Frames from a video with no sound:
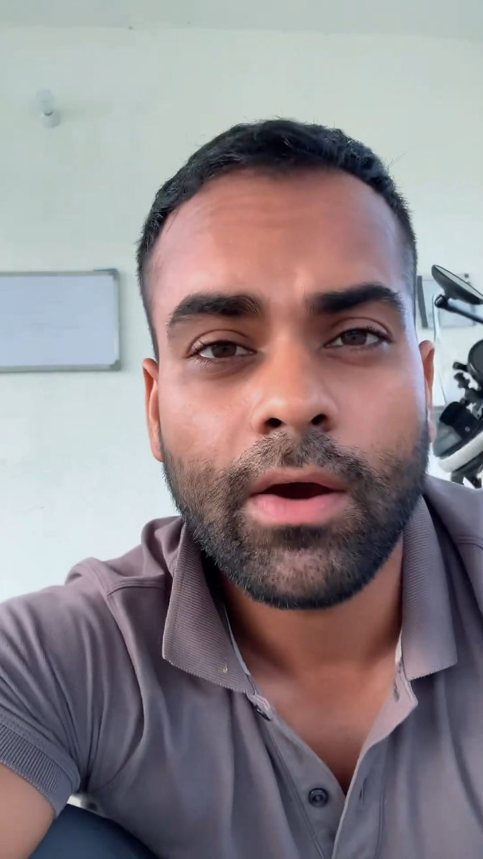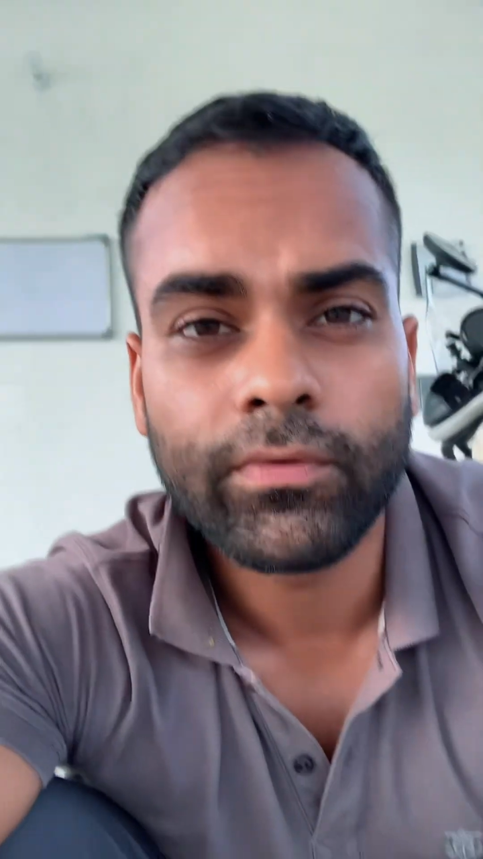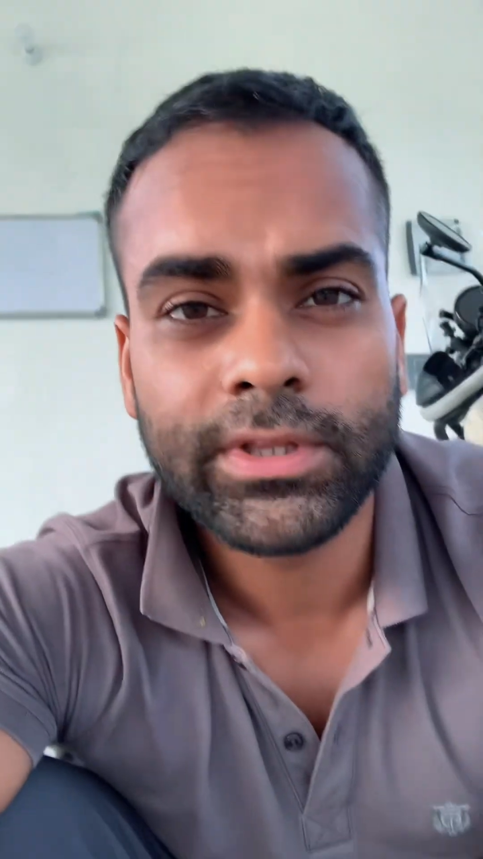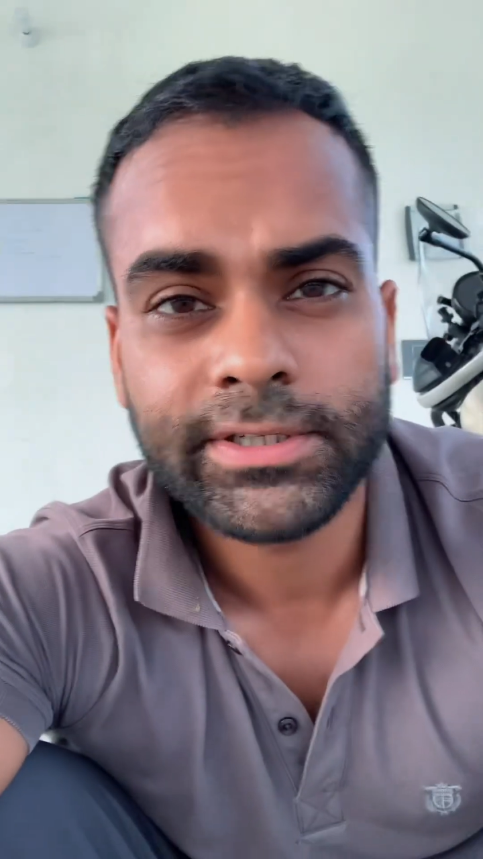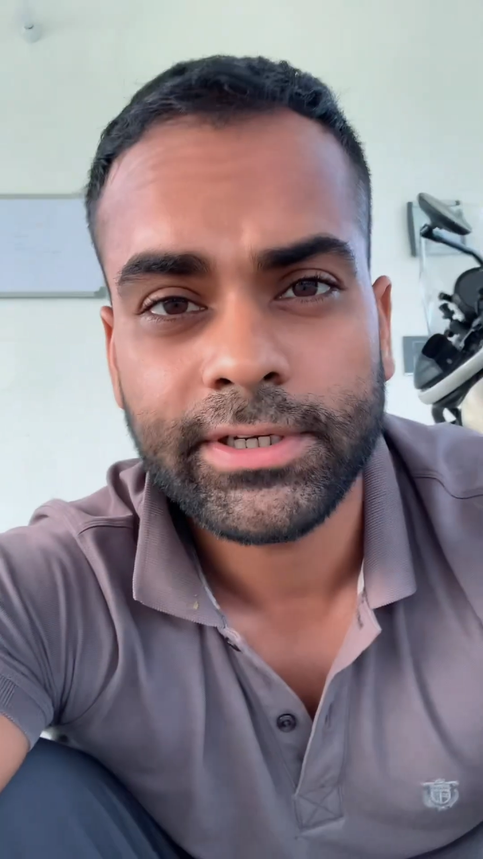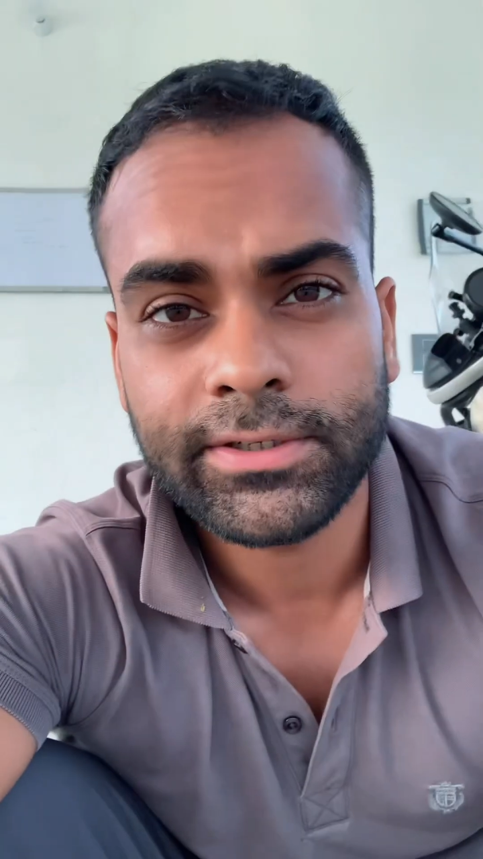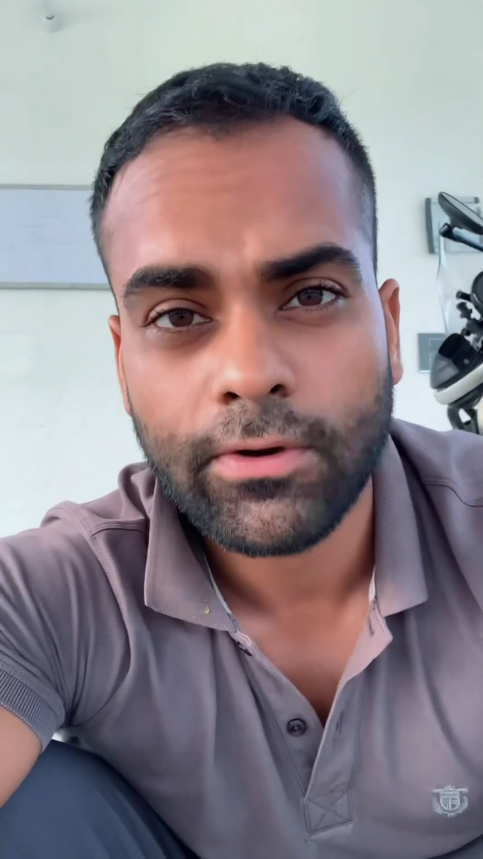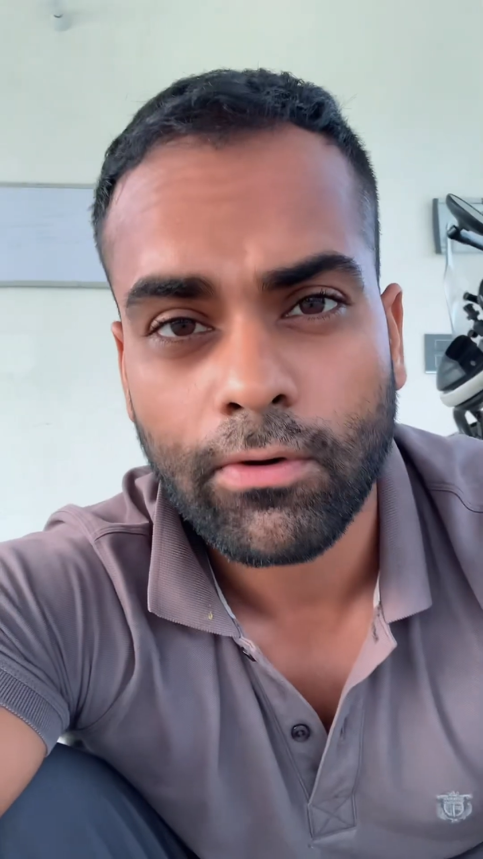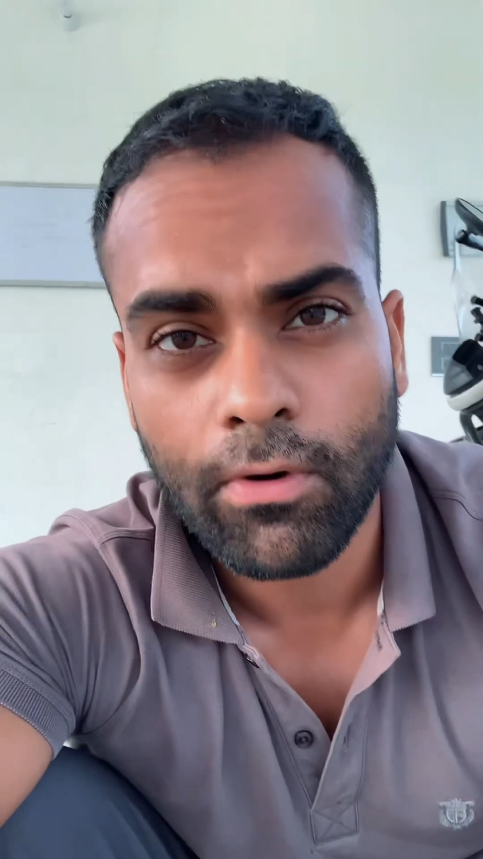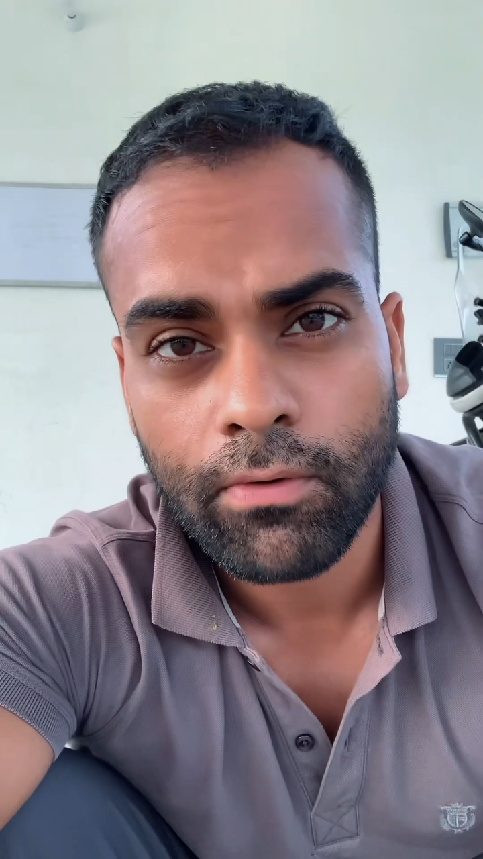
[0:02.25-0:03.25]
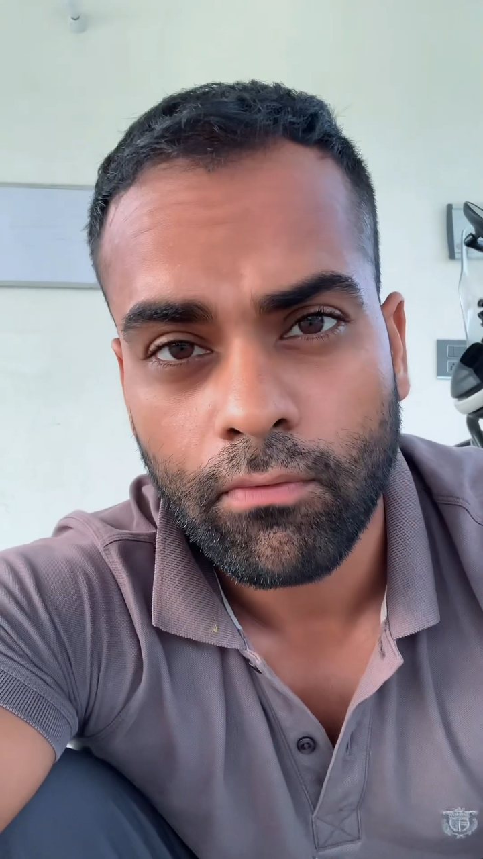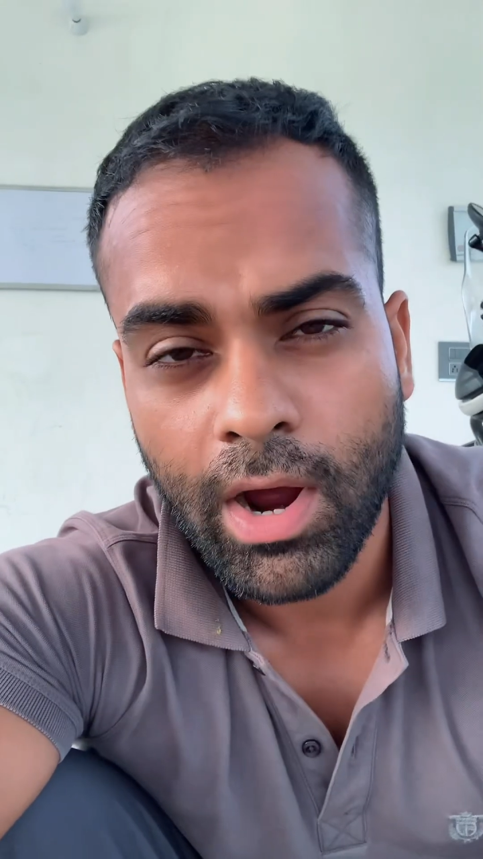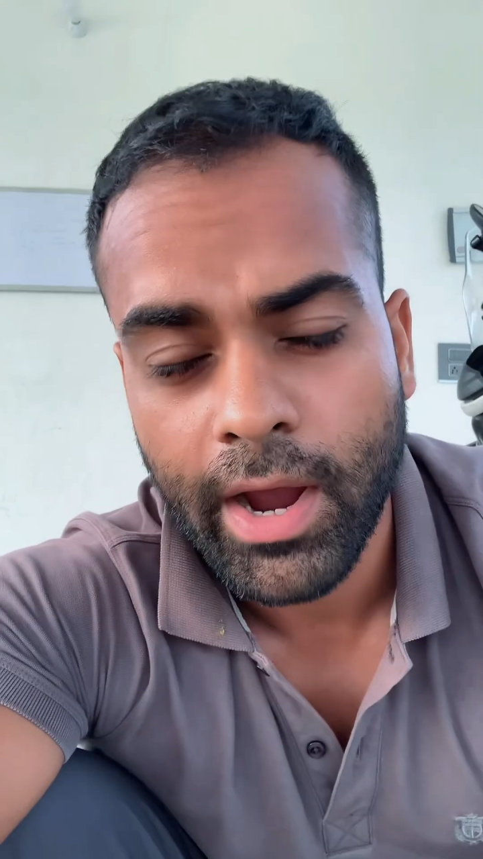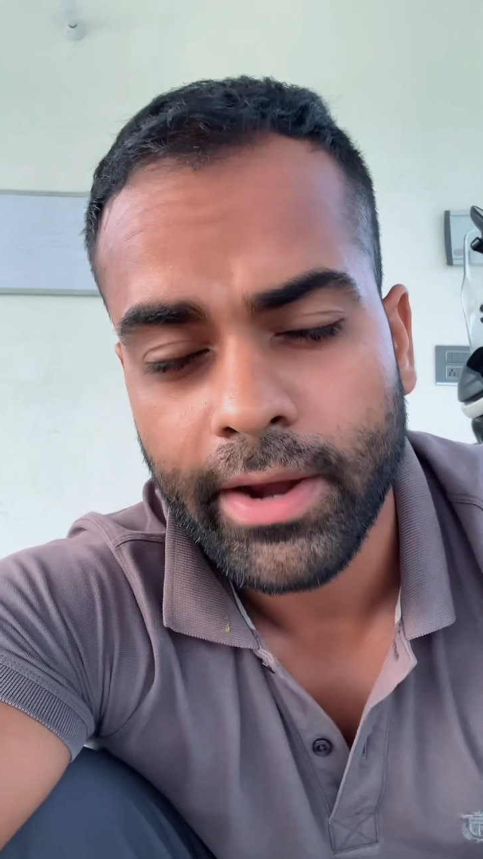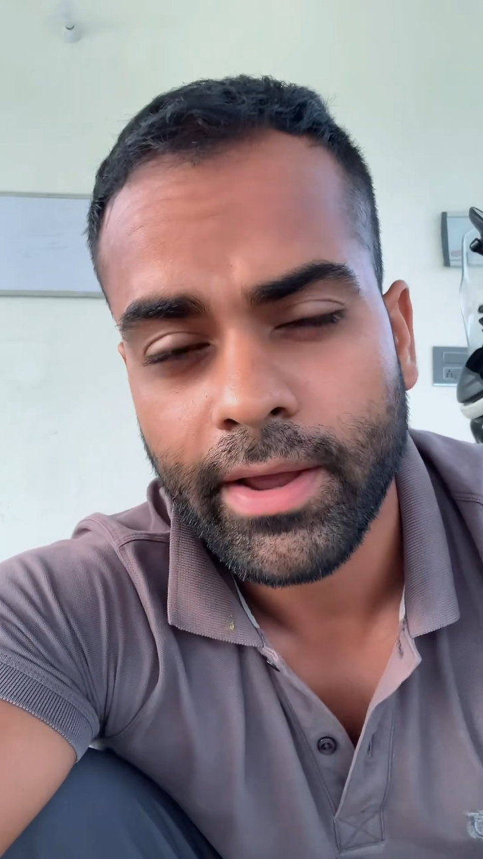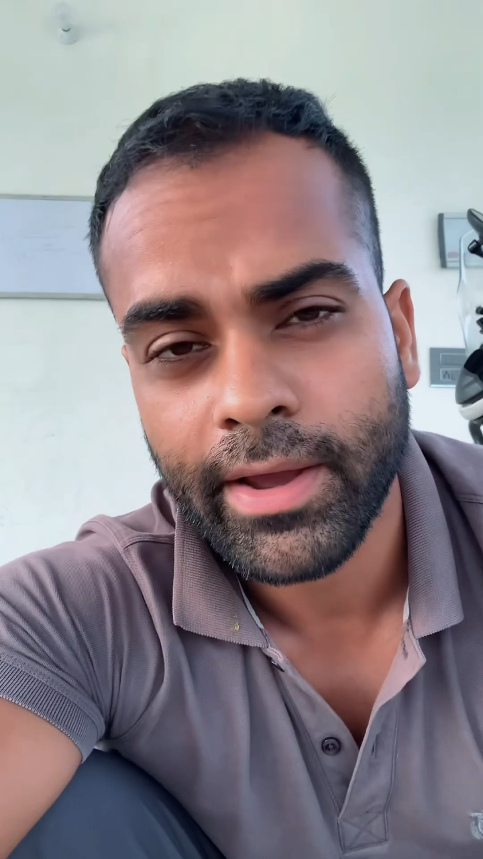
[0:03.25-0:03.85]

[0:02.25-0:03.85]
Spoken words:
with the 6 o'clock ride,